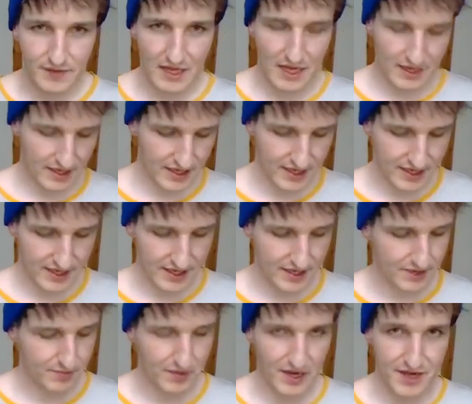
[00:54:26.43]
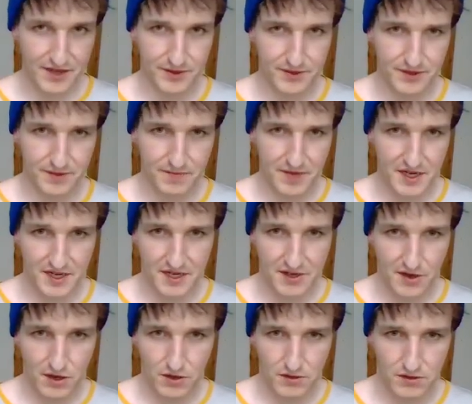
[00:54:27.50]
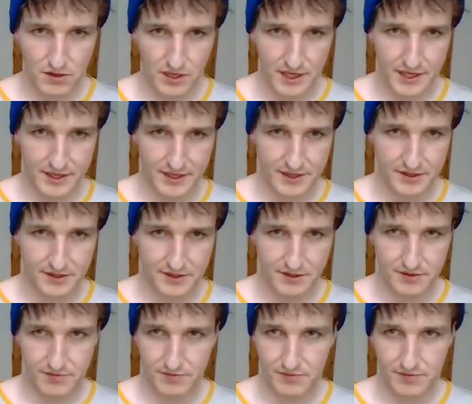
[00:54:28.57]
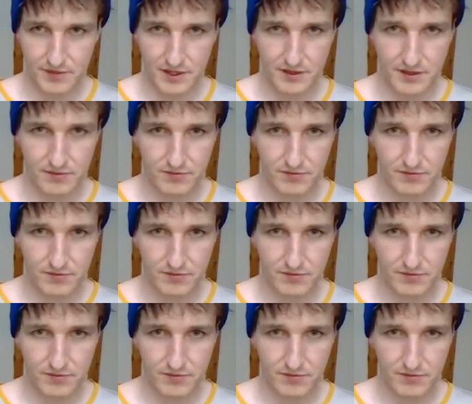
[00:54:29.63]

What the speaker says: I play you the MIDI now, and yeah,